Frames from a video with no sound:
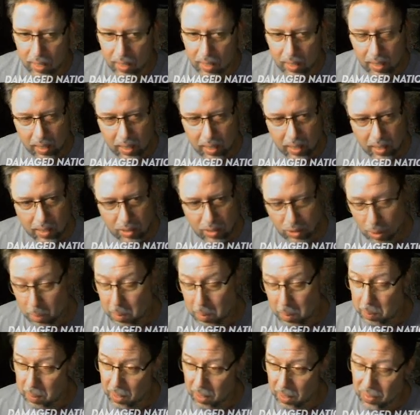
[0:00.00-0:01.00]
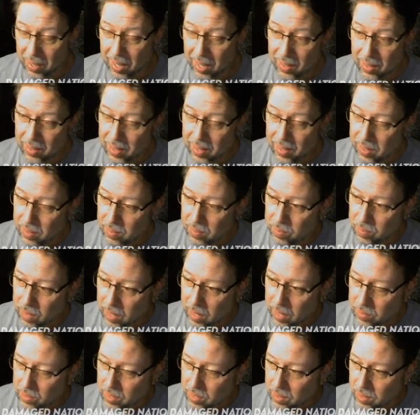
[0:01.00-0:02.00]
Some people, I think I've
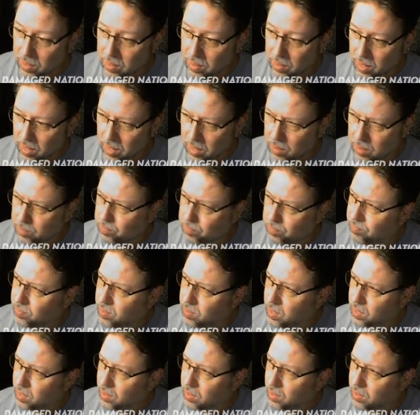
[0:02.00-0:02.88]
said that